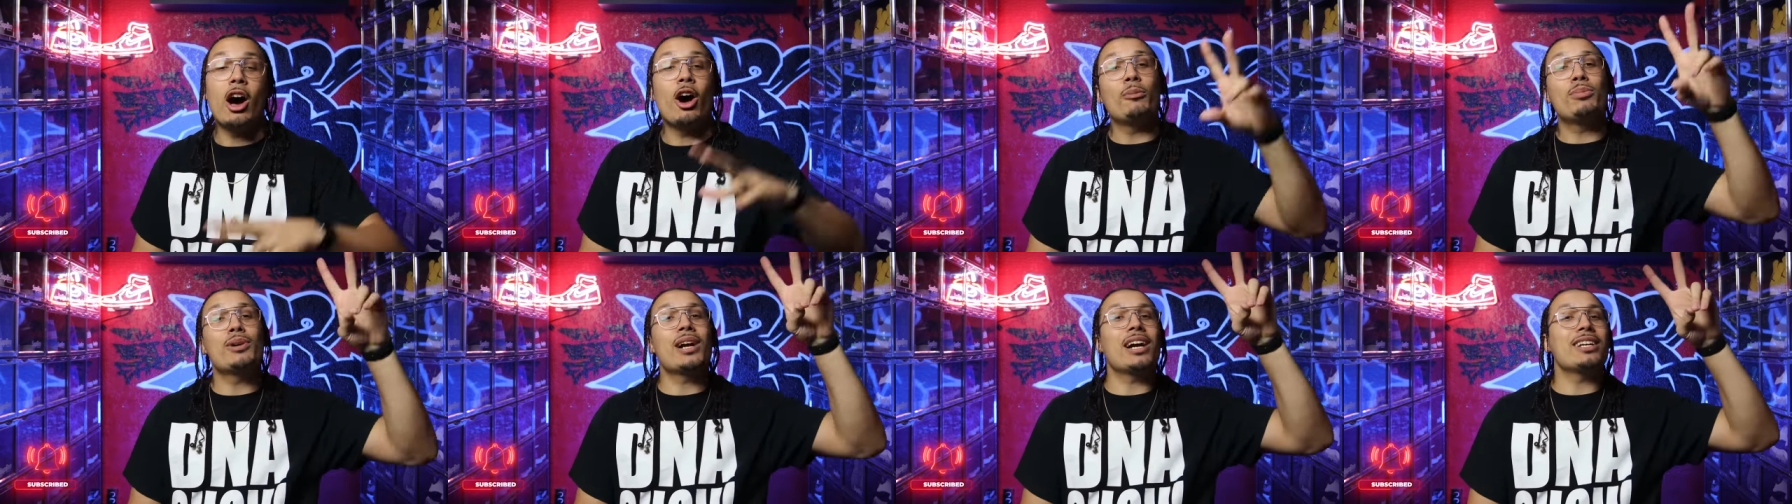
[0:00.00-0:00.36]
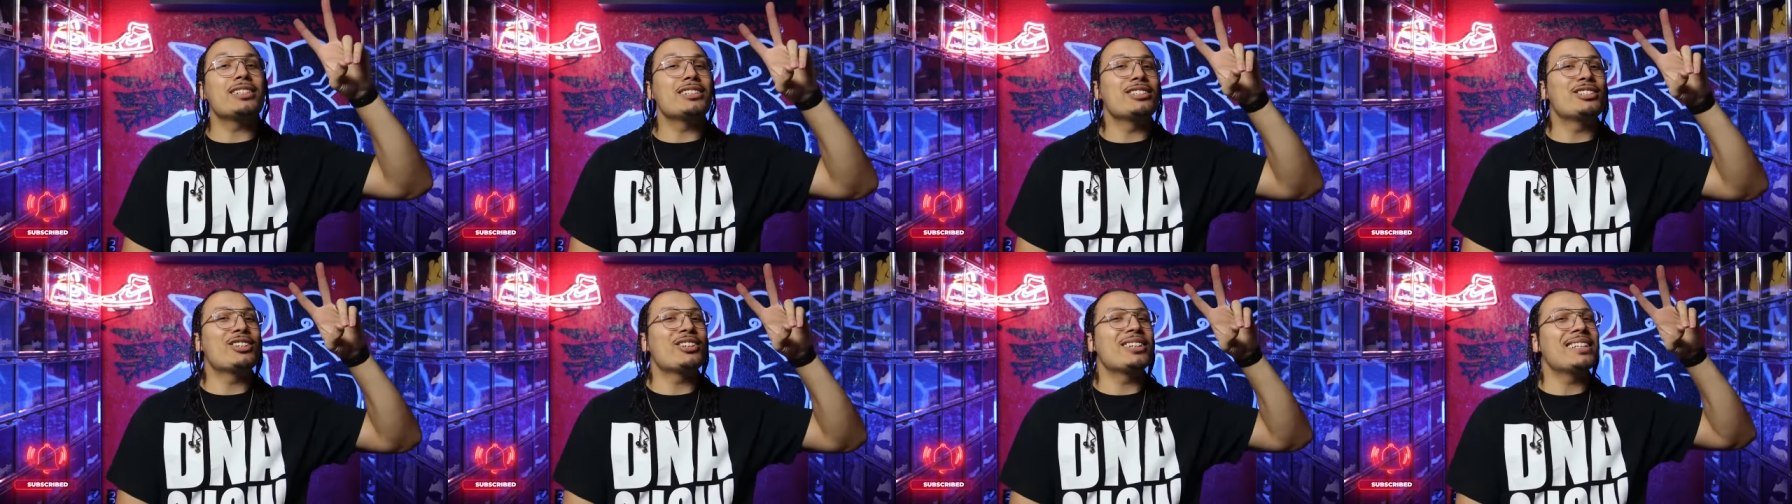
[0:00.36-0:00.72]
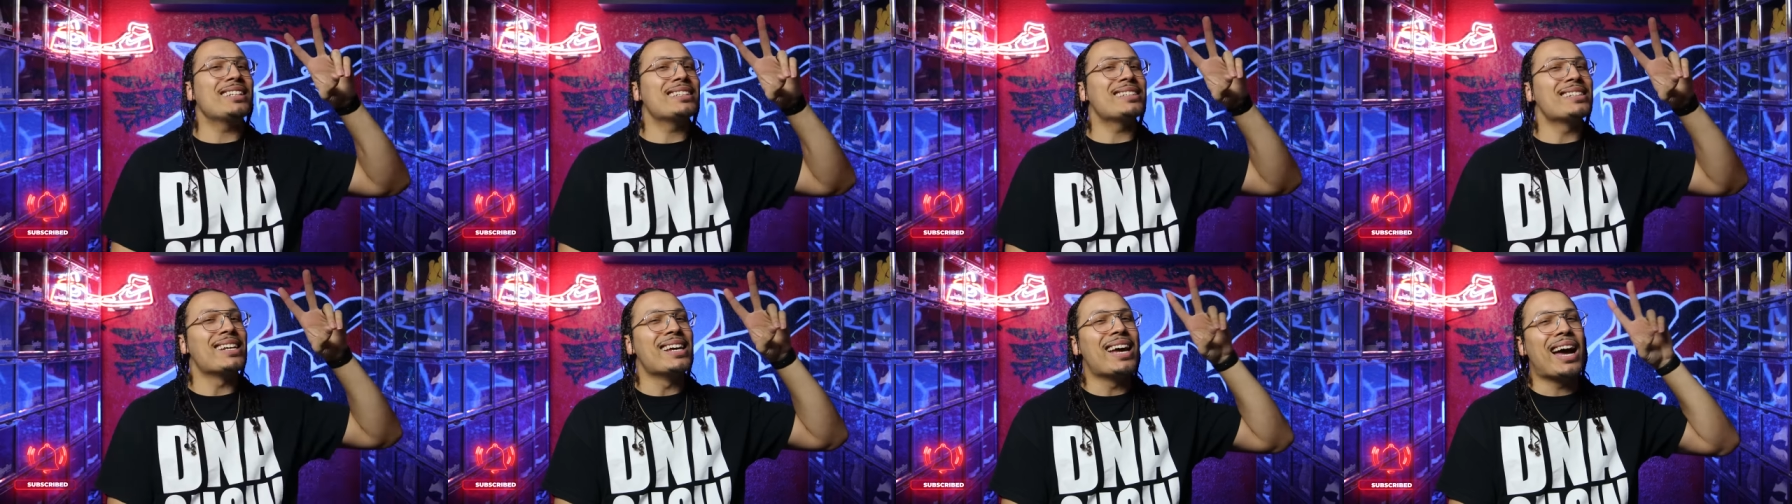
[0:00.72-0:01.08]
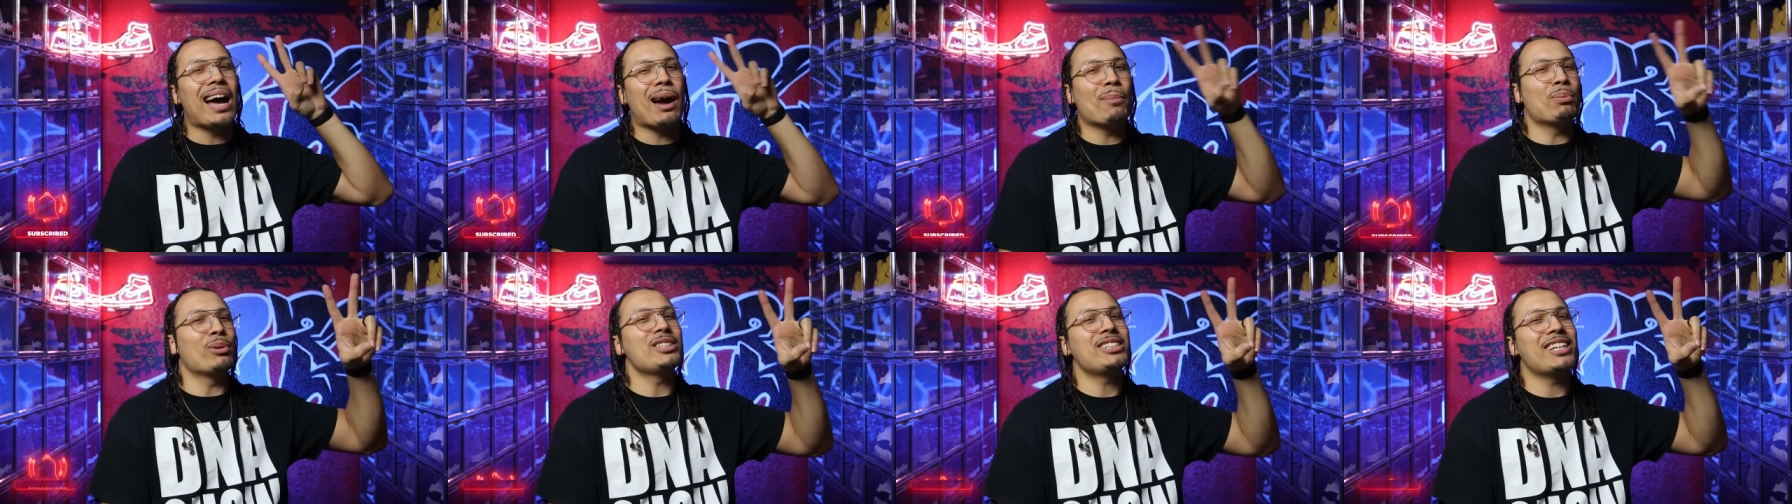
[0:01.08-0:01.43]
I hope you guys enjoy this.
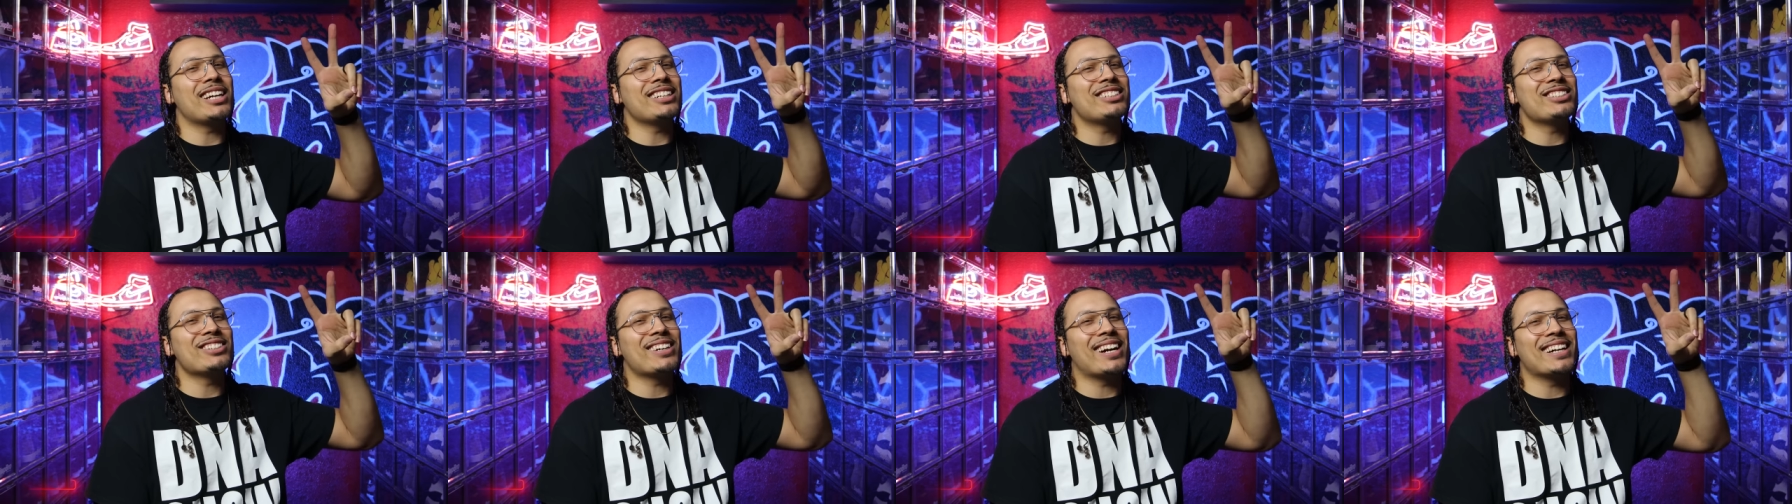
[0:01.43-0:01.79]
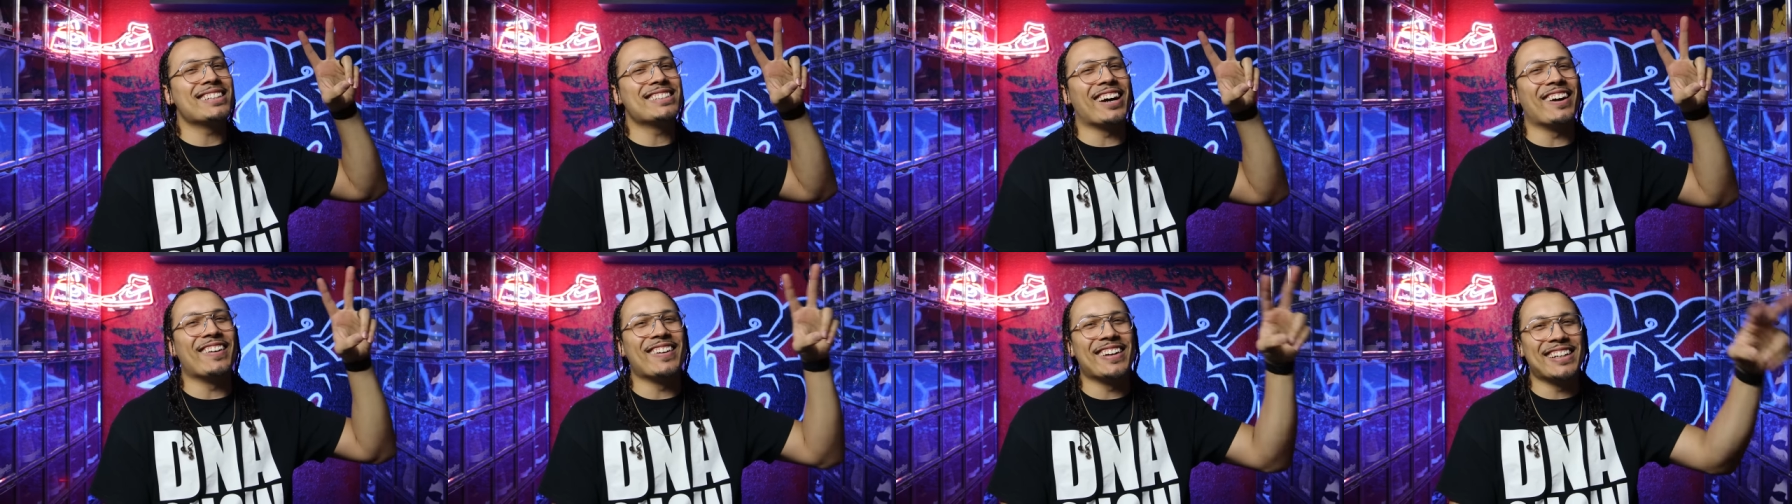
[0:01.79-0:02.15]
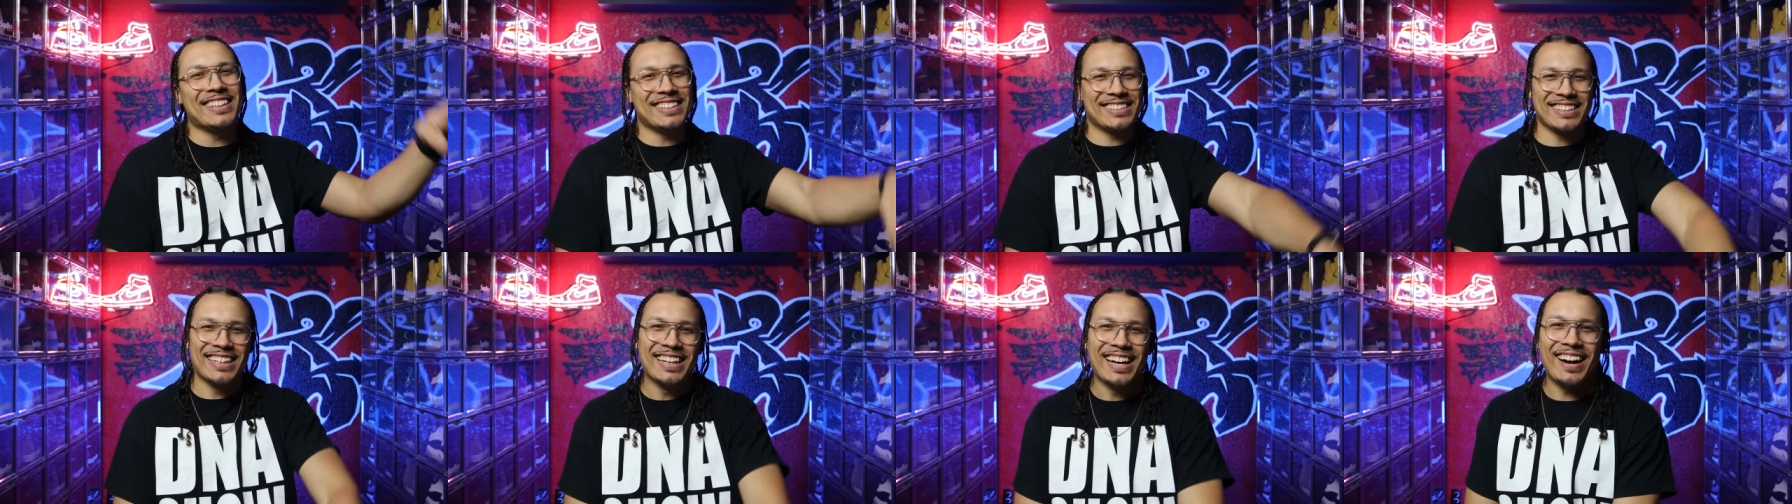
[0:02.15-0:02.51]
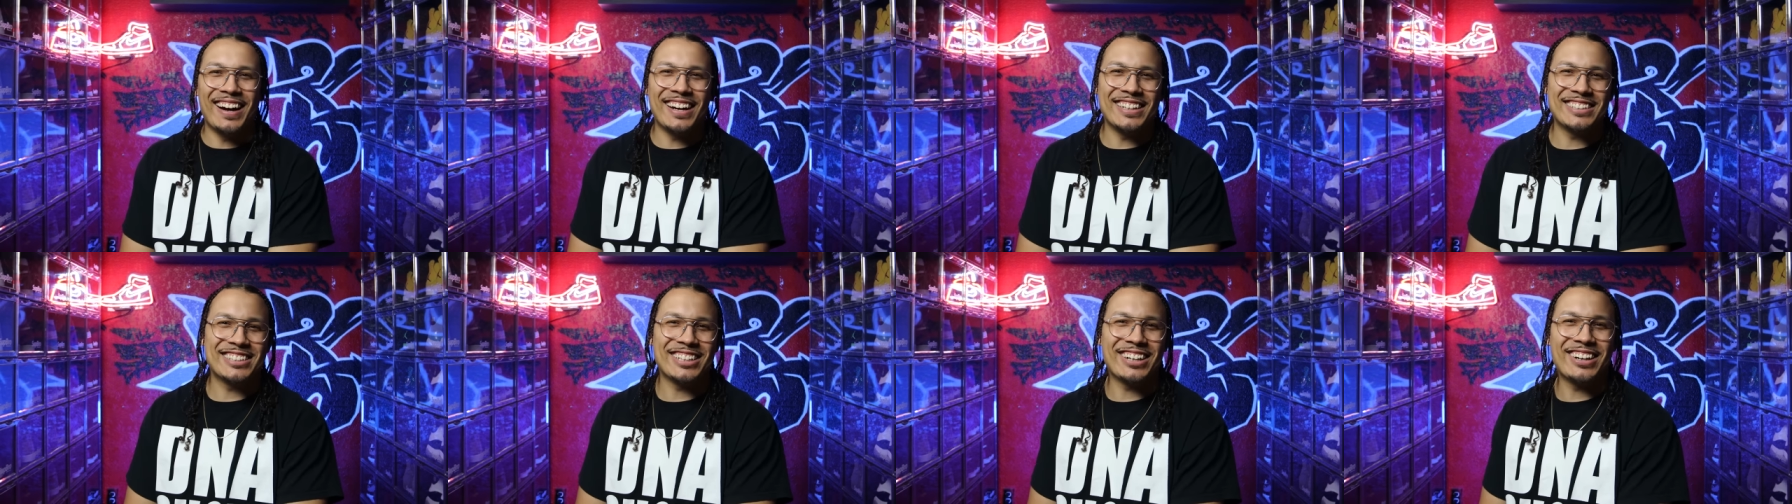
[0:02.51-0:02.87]
I appreciate you as always.
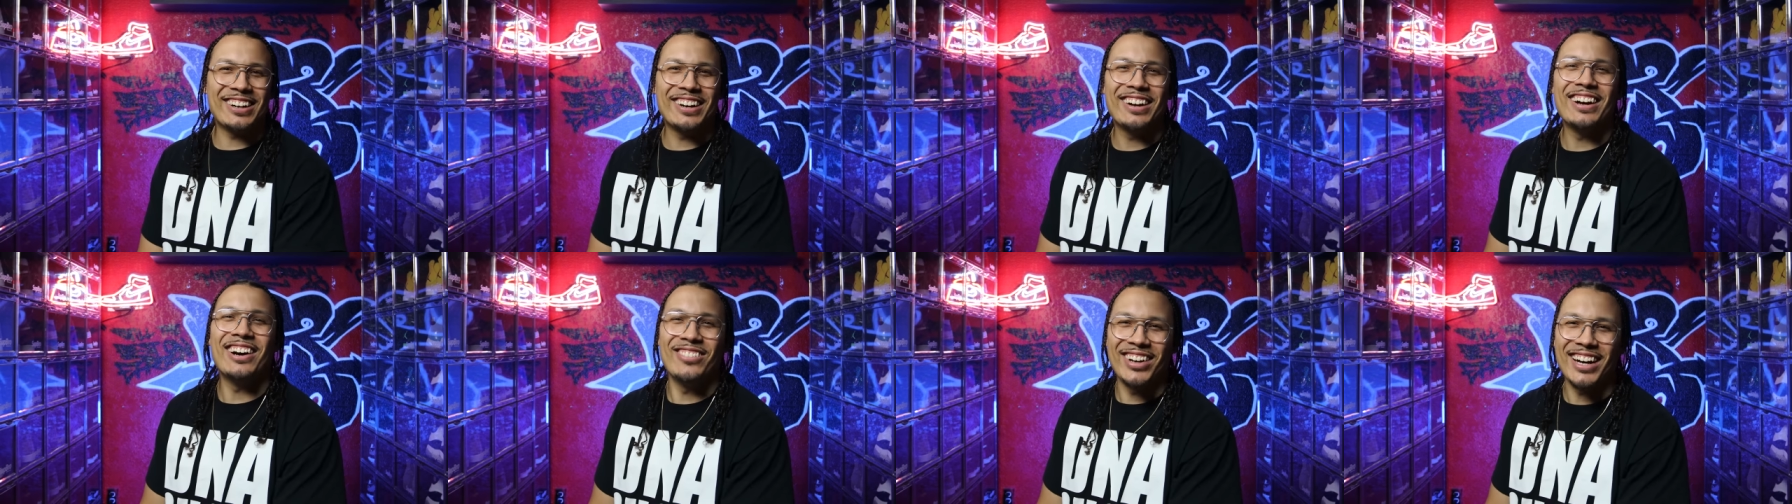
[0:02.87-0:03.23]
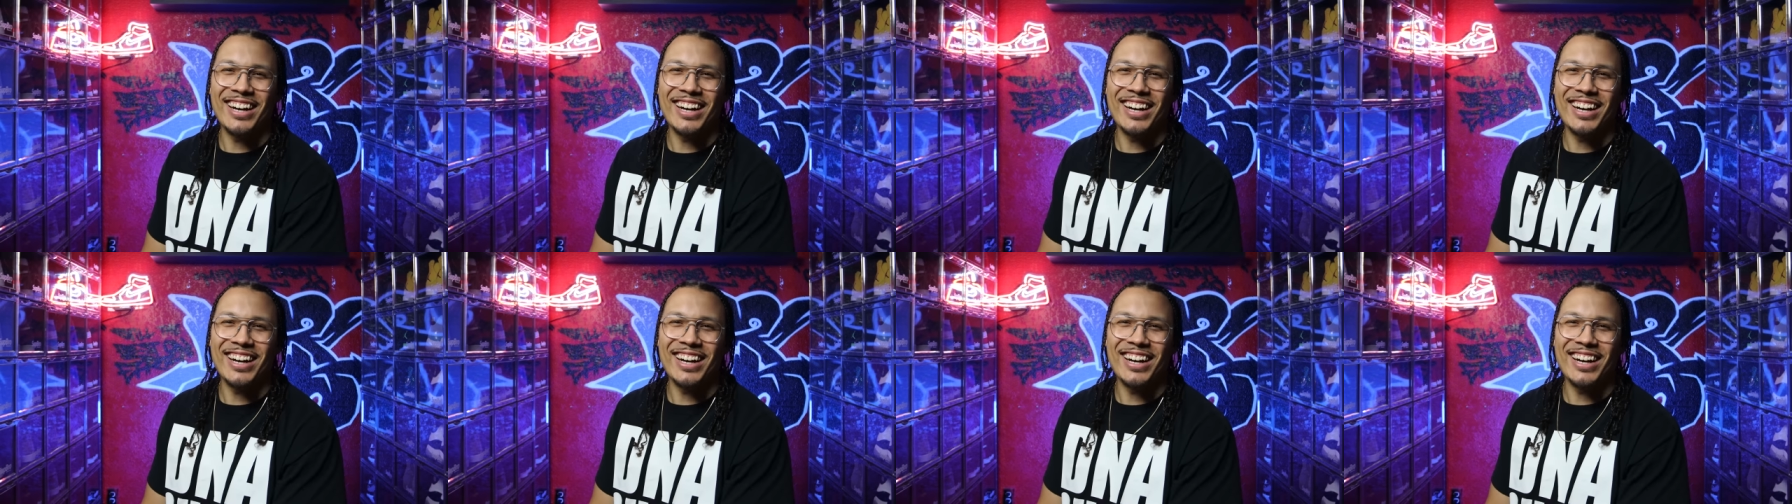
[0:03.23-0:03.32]
All right, y'all, I'm